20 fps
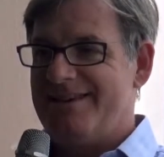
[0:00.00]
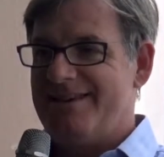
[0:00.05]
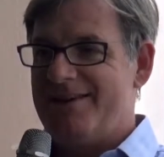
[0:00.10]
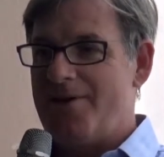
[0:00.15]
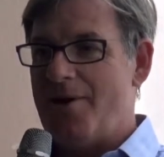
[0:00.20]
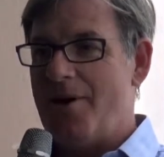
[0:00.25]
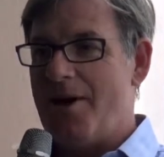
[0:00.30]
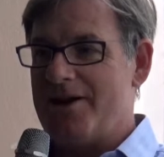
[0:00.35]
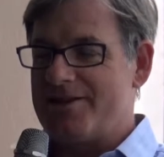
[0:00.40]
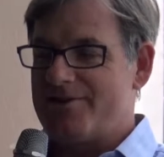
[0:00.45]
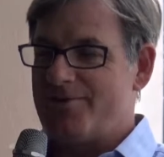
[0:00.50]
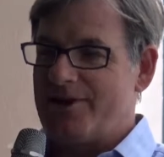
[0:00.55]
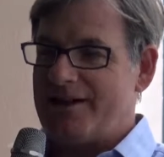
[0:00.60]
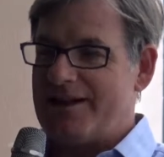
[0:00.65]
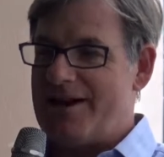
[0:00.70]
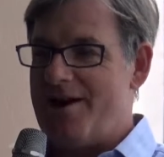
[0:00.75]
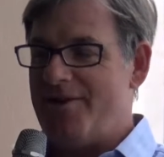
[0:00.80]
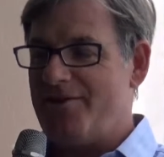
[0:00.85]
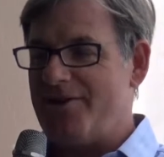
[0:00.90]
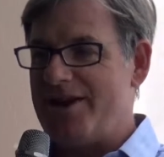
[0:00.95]
You ask for a
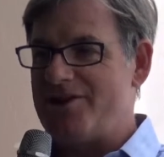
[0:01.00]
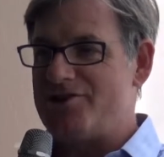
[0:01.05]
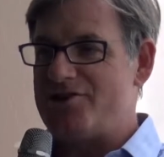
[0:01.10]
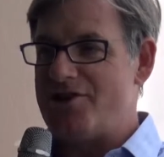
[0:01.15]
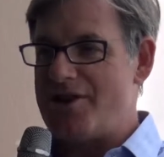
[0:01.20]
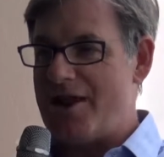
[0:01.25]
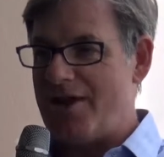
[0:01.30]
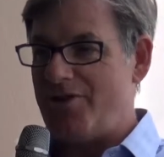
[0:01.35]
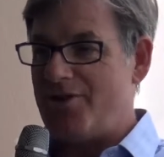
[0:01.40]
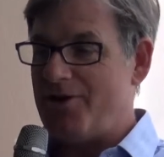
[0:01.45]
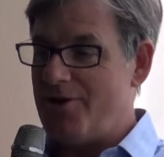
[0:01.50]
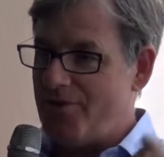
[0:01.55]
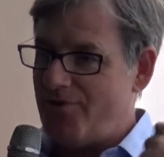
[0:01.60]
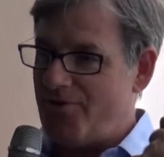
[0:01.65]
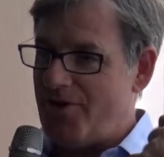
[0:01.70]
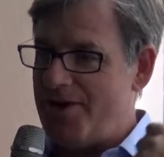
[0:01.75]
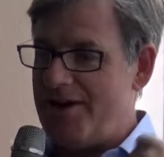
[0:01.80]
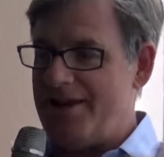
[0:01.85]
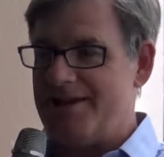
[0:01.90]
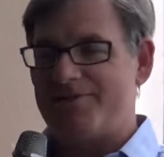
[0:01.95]
clarification, nothing. You
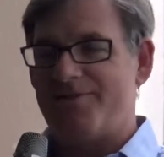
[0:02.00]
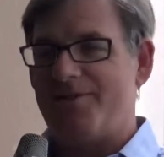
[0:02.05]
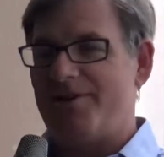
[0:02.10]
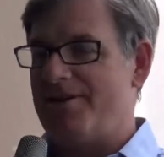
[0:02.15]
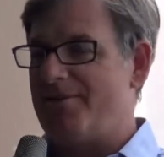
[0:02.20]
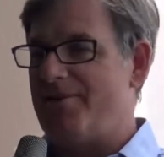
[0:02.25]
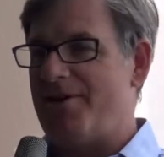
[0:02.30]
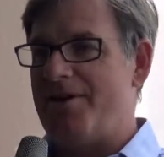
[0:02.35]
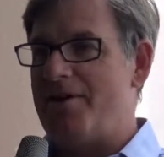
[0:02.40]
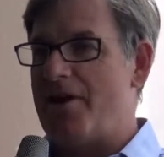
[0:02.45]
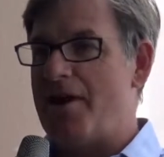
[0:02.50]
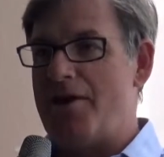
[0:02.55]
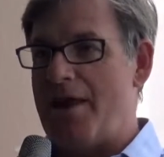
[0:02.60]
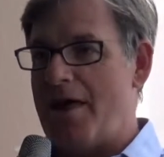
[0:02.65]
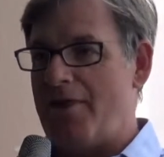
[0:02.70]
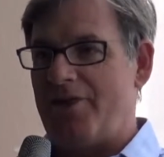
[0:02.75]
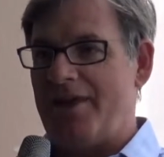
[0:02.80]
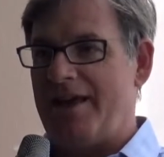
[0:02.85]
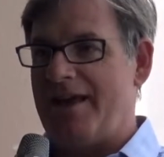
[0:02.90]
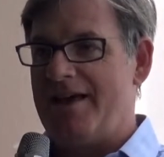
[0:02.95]
phone his phone,
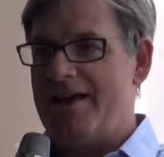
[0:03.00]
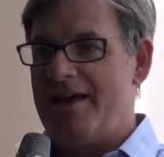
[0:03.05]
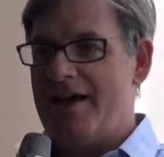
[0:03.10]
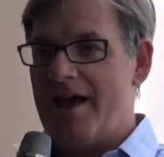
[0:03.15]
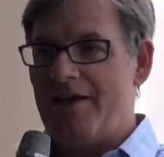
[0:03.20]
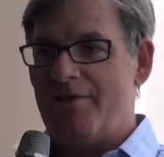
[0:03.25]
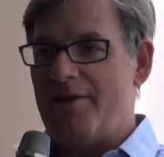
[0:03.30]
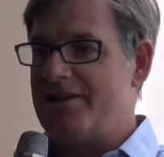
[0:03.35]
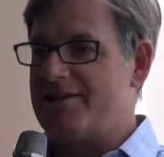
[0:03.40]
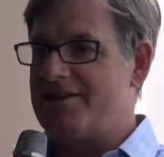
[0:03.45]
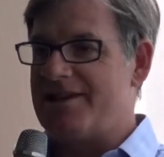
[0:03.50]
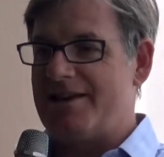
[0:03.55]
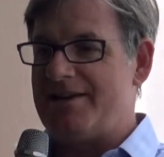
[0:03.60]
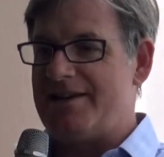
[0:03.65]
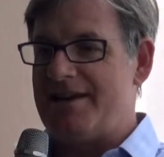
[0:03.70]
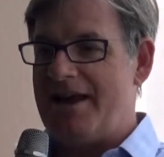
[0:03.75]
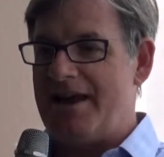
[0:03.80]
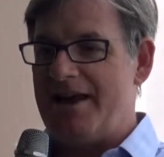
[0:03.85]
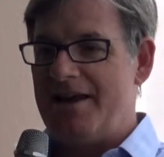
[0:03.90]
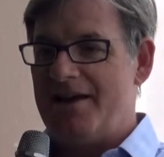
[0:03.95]
nothing. And then
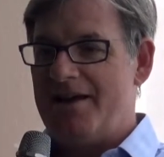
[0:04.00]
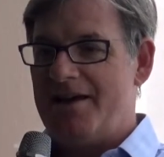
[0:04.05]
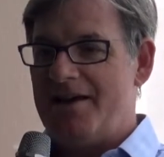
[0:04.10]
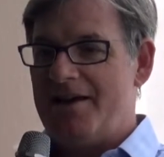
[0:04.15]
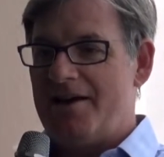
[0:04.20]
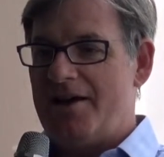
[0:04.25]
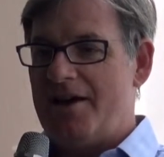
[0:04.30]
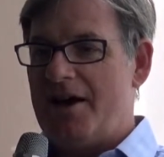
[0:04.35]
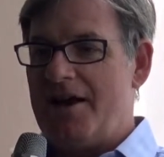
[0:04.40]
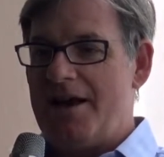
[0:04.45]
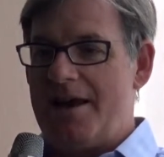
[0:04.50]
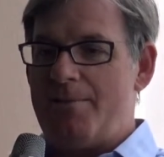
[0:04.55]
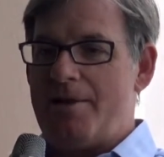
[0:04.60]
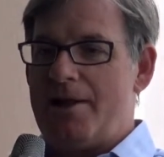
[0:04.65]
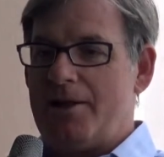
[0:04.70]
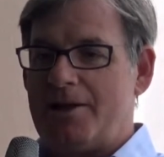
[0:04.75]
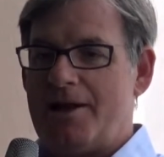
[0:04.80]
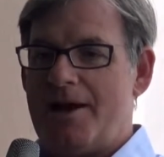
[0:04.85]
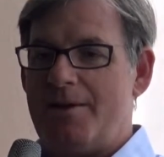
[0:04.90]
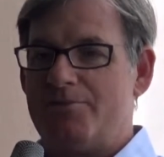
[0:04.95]
suddenly an
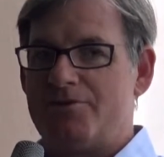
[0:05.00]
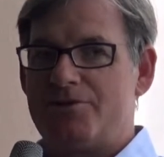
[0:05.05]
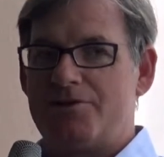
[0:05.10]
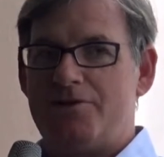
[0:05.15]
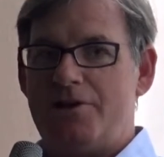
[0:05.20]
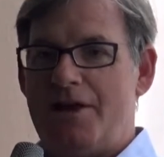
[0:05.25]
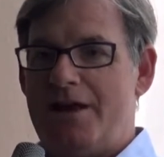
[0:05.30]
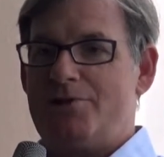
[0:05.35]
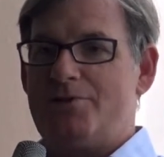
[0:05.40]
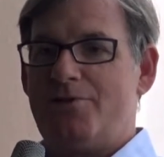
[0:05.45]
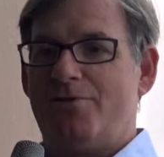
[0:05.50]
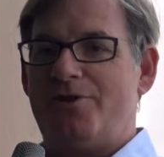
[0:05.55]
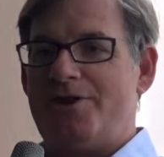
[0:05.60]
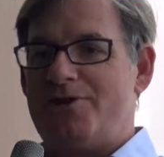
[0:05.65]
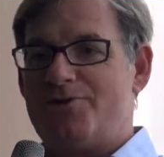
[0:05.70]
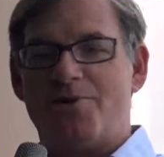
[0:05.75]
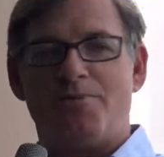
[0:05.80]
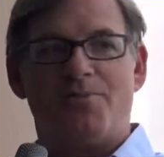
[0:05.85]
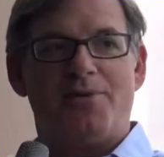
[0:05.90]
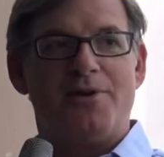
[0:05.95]
email comes, here's your
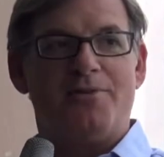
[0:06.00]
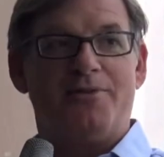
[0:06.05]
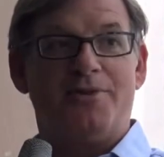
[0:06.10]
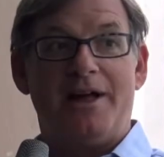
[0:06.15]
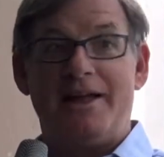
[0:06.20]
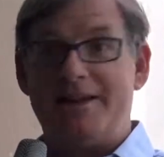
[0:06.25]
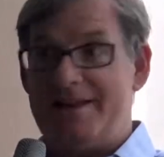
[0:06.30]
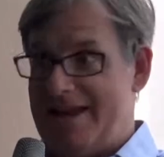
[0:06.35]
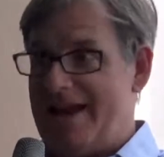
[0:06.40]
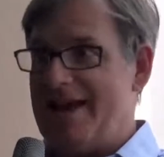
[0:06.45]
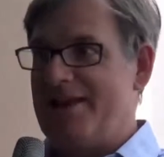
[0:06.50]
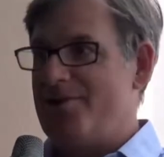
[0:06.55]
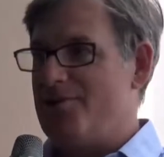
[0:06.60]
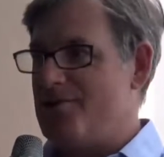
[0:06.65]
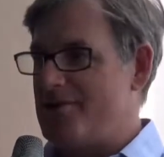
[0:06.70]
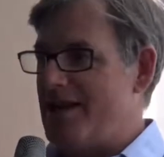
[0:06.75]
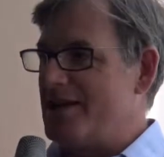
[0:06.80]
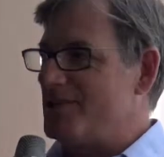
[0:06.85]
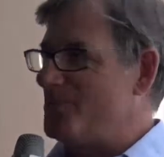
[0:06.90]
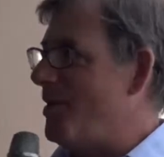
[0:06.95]
visa approval. And yet
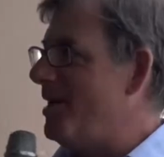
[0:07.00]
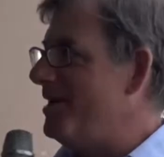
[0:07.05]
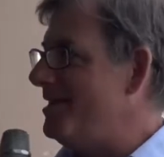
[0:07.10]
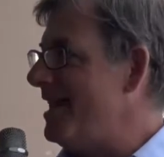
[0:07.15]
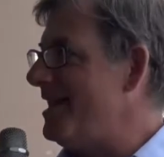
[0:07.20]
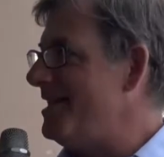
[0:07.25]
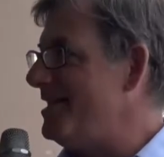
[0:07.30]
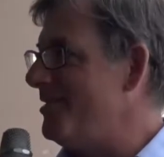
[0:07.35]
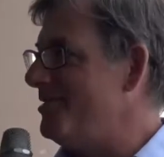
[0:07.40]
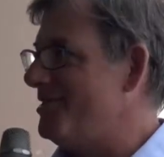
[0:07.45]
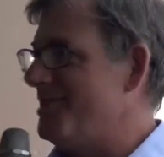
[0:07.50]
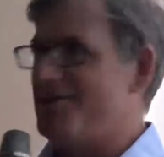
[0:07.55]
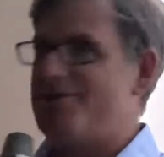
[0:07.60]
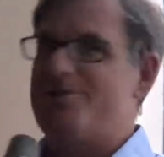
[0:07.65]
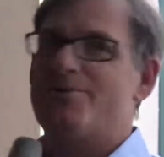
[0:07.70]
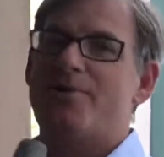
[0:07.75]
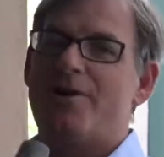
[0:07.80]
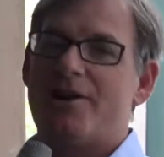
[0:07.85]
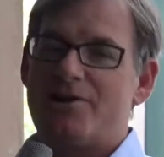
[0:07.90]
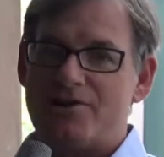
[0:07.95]
usually it's 1 day
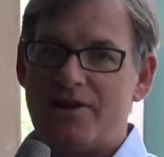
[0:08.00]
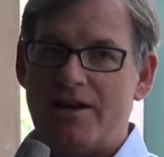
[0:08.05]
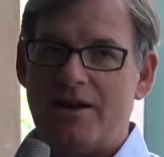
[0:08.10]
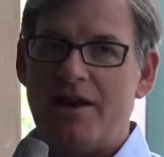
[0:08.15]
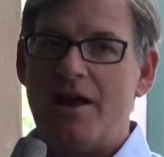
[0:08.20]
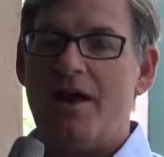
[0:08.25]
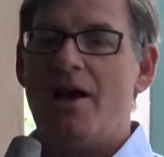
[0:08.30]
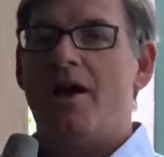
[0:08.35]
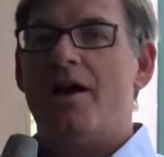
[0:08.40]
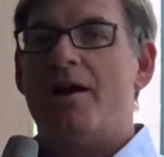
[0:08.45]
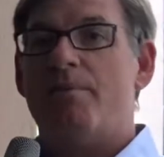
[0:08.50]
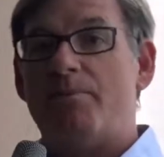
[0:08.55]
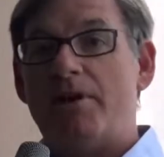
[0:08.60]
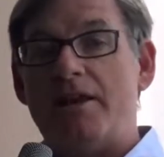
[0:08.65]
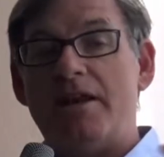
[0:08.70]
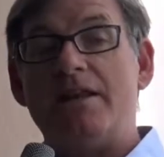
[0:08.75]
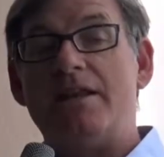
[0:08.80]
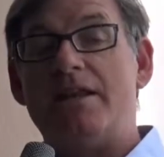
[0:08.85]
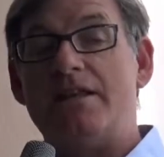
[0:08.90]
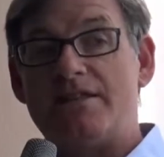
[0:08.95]
notice, you rush in.
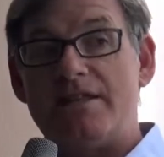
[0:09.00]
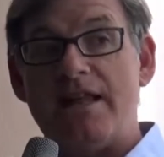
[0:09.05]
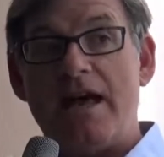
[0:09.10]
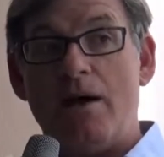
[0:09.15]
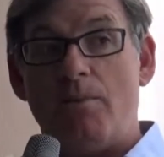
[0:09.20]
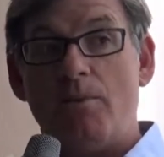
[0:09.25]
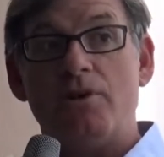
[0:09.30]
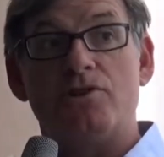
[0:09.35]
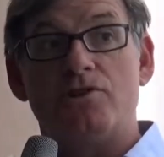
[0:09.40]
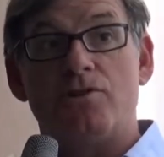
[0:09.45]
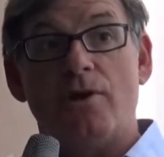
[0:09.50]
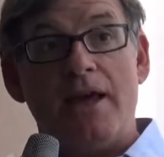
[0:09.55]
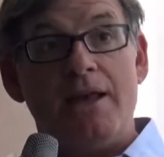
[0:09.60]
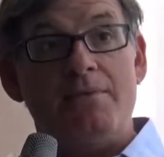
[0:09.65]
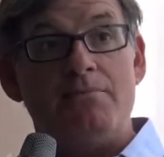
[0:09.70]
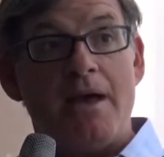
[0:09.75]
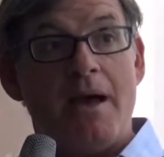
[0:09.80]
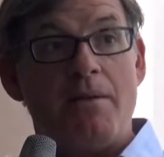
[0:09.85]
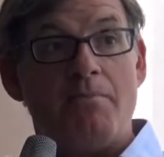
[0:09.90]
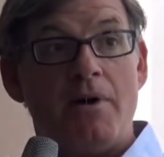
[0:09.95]
But it is now, once you're
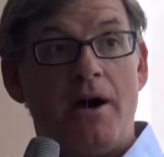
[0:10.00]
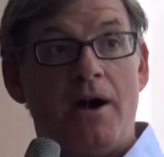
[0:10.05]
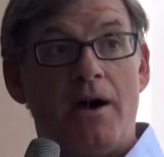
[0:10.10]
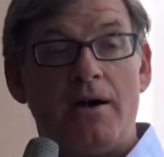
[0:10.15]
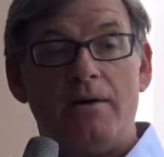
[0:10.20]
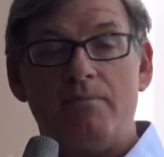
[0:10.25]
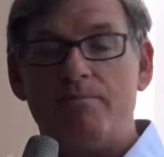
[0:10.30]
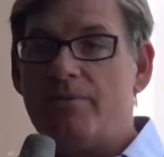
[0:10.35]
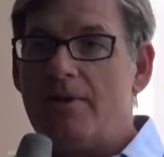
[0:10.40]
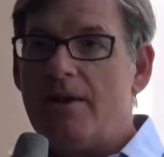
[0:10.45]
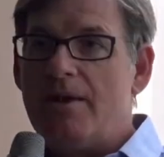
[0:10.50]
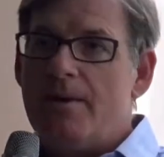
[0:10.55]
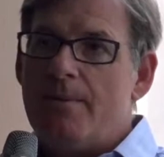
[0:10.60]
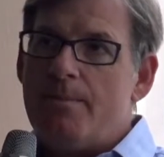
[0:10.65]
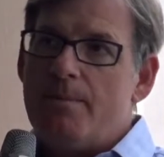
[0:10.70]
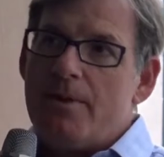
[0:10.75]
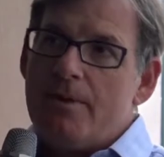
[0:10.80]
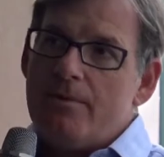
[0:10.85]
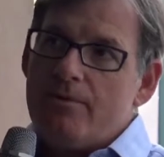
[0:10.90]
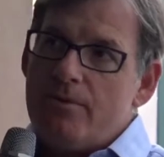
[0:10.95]
in Myanmar,
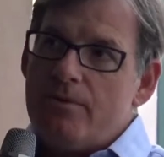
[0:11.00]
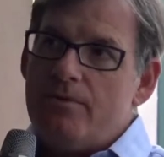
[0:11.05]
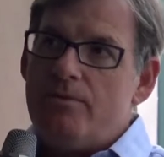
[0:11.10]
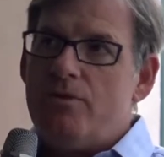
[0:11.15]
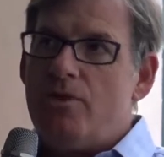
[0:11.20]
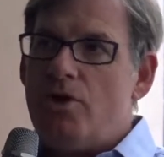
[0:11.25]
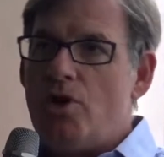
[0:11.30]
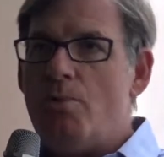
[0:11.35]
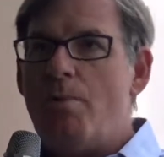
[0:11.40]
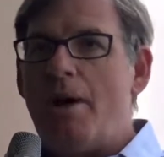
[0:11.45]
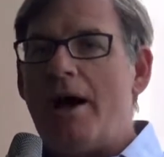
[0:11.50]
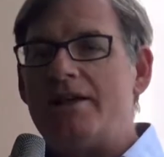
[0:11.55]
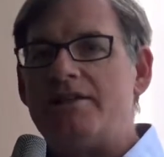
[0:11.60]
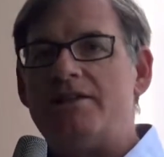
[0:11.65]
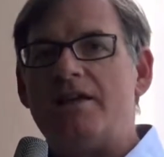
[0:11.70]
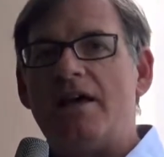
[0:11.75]
you might,